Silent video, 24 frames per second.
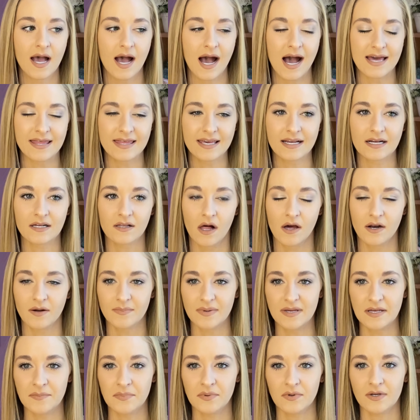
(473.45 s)
I think a lot of
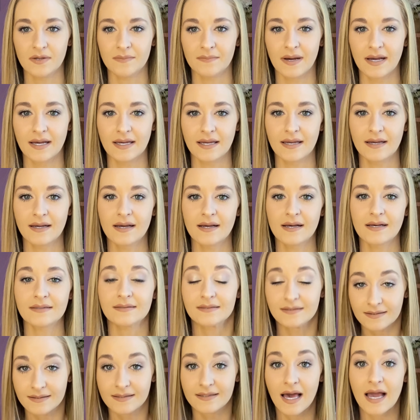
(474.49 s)
people in my
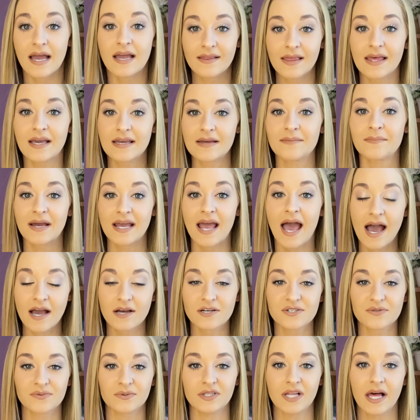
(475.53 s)
life, like in my
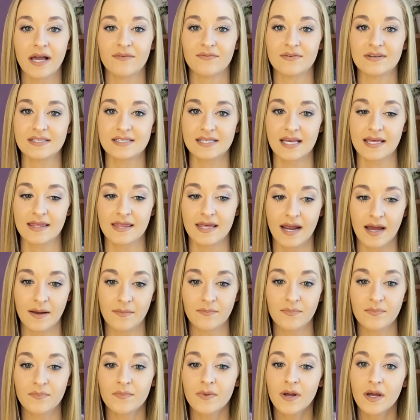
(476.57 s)
actual life would say that
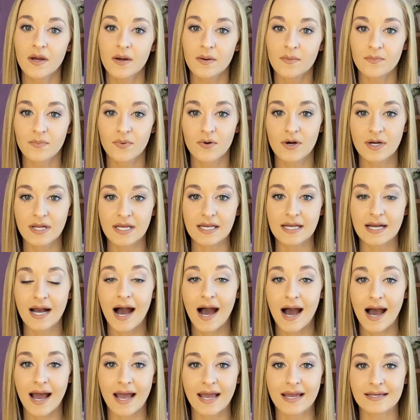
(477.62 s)
I'm pretty
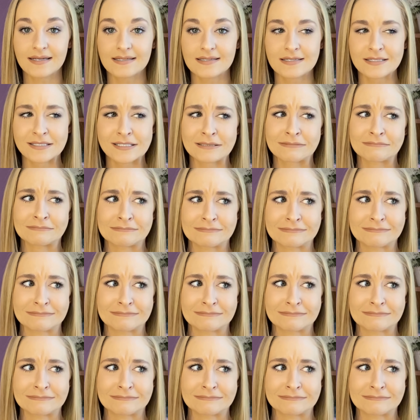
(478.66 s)
kind.